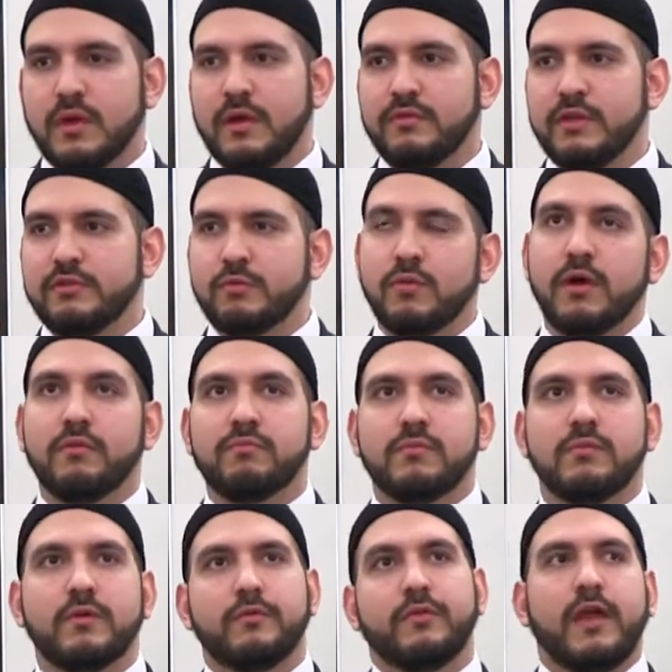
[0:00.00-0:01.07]
And they say,
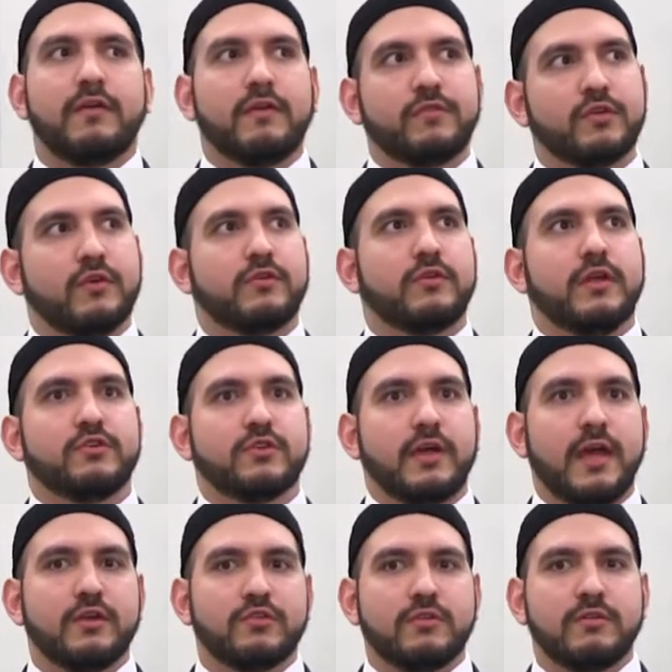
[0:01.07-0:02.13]
well, if they have a good
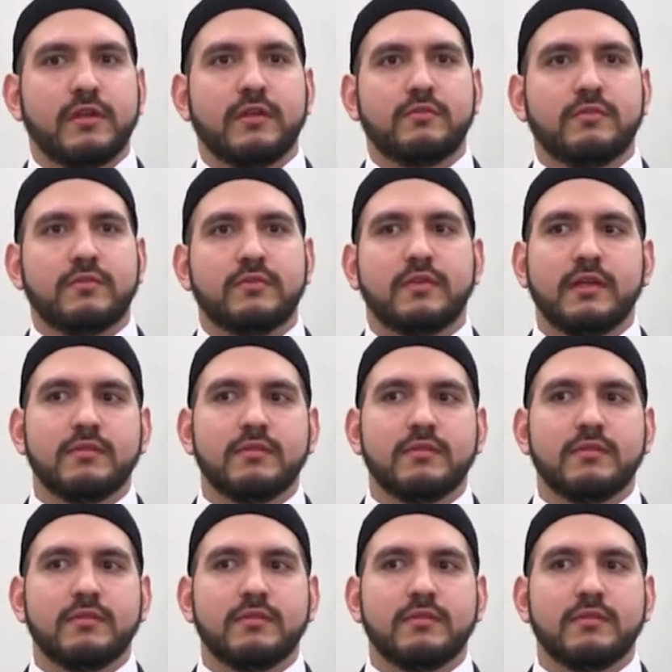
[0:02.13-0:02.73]
education, then